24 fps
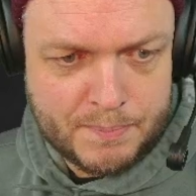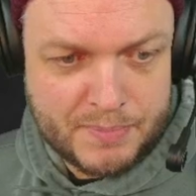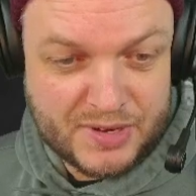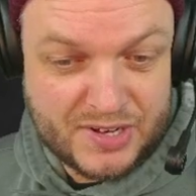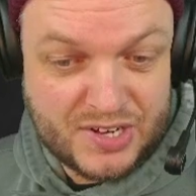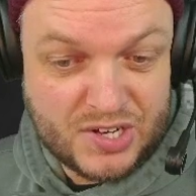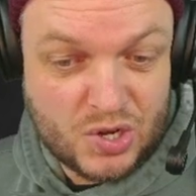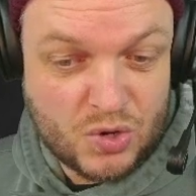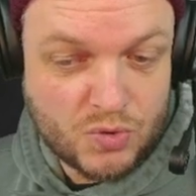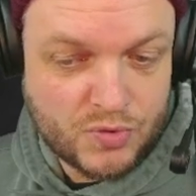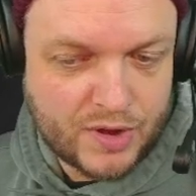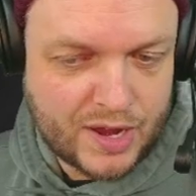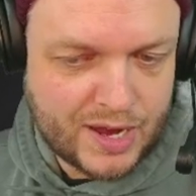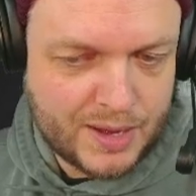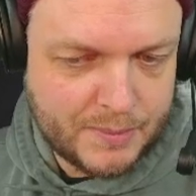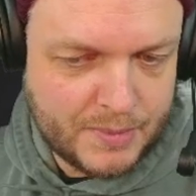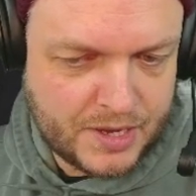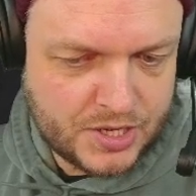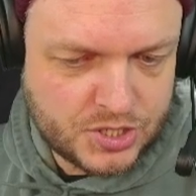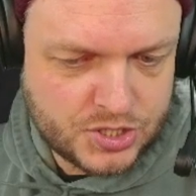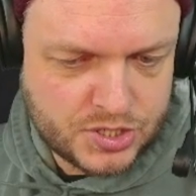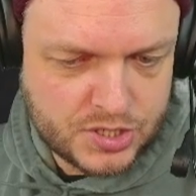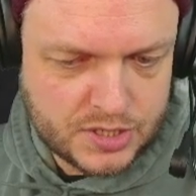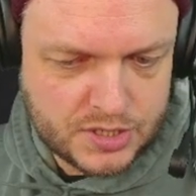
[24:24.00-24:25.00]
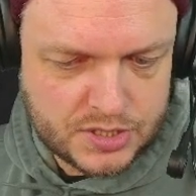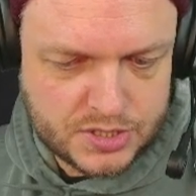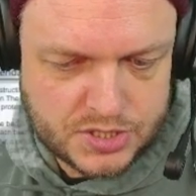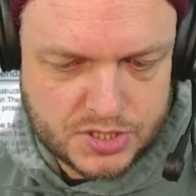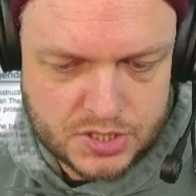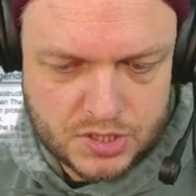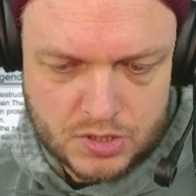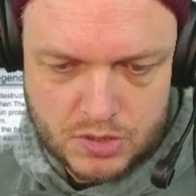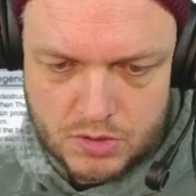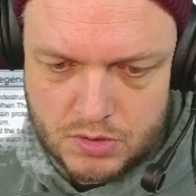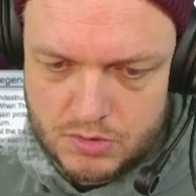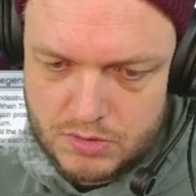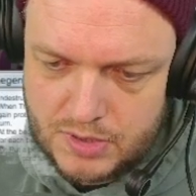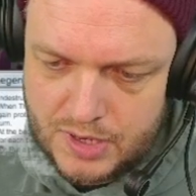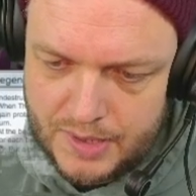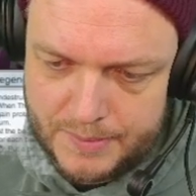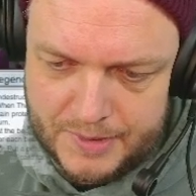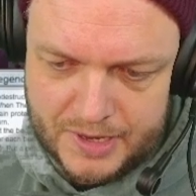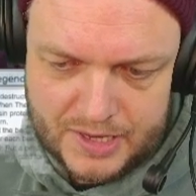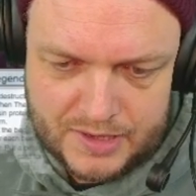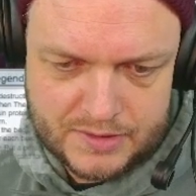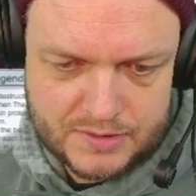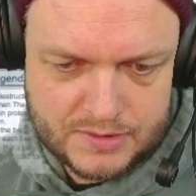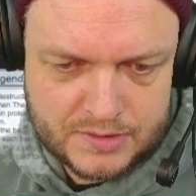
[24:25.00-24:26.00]
no Reanimation. So, I
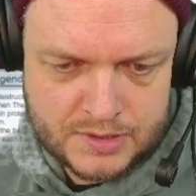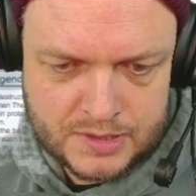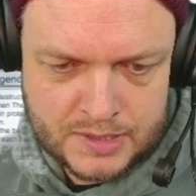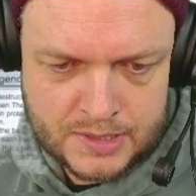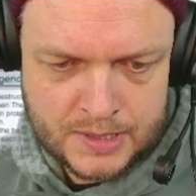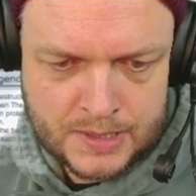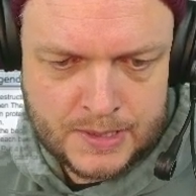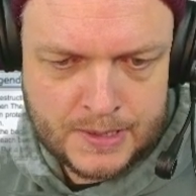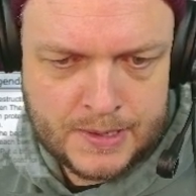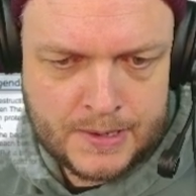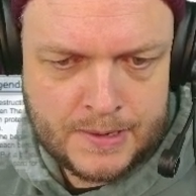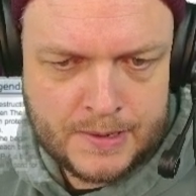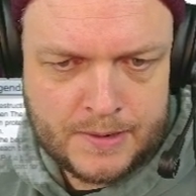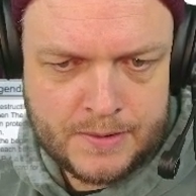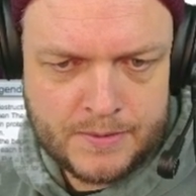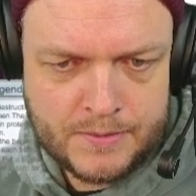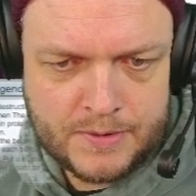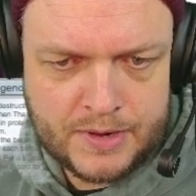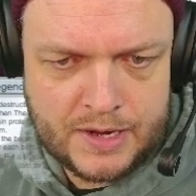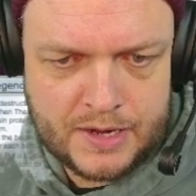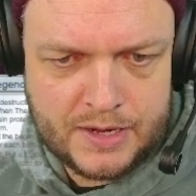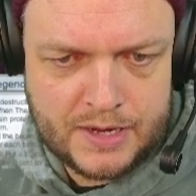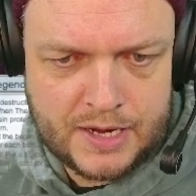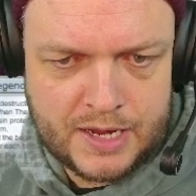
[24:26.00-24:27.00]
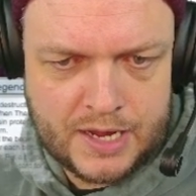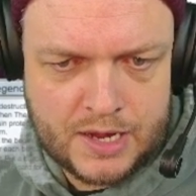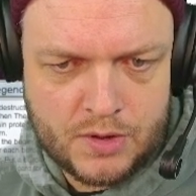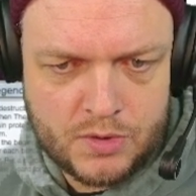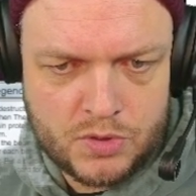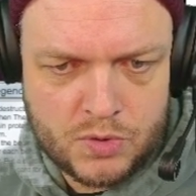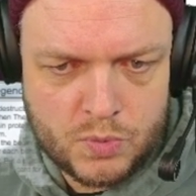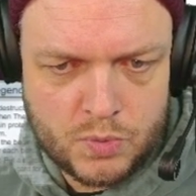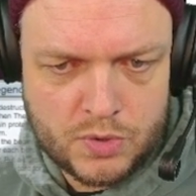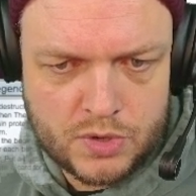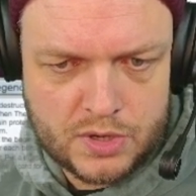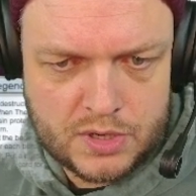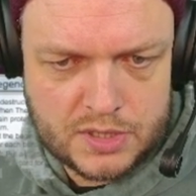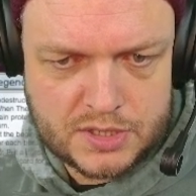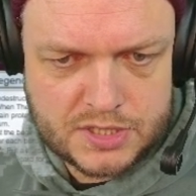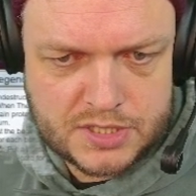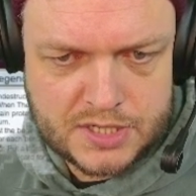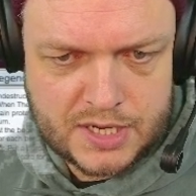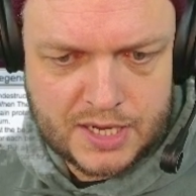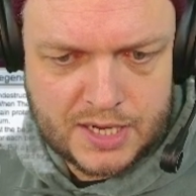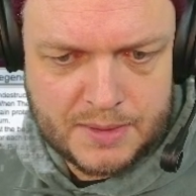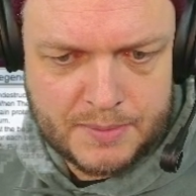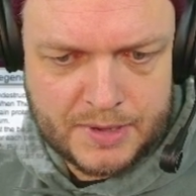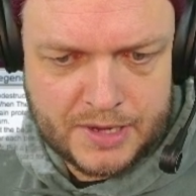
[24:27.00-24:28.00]
mean, right now the world is
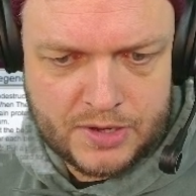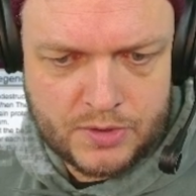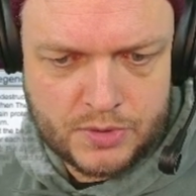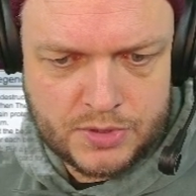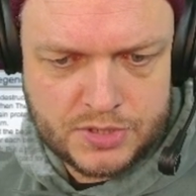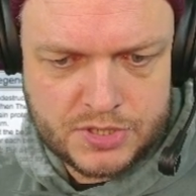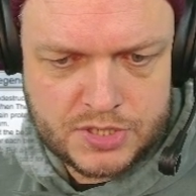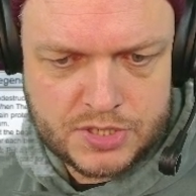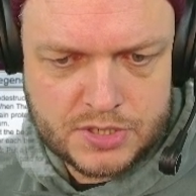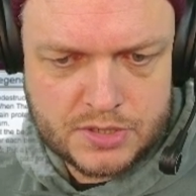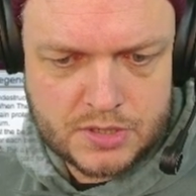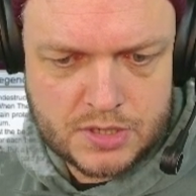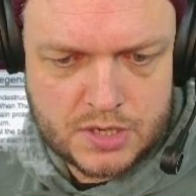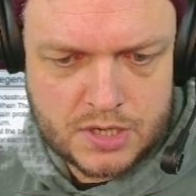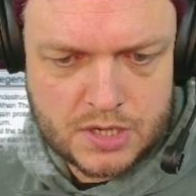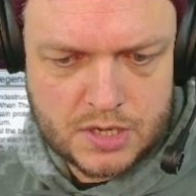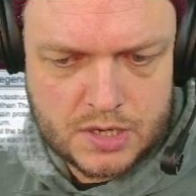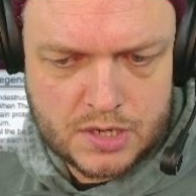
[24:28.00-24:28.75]
kind of my oyster.